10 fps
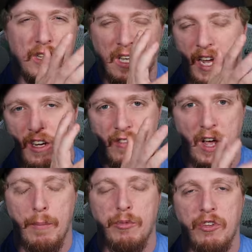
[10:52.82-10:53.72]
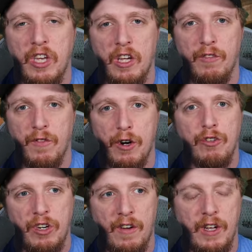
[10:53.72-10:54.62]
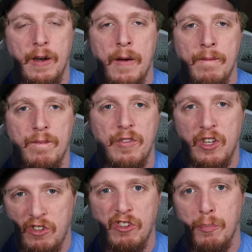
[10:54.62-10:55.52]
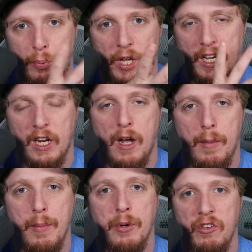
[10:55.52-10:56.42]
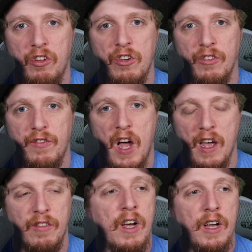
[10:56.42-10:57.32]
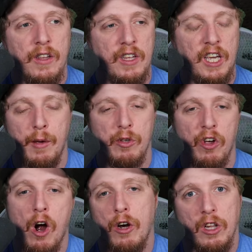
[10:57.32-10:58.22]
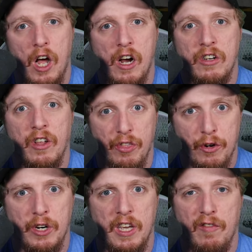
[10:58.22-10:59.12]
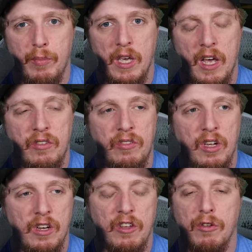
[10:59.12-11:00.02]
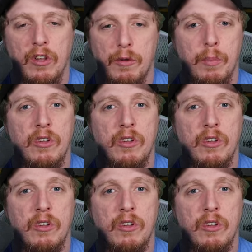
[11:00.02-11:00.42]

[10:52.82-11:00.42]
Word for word: kind of upscaled version of it. This is playing it on my PlayStation 5. The game is hard locked at 30 FPS. It doesn't look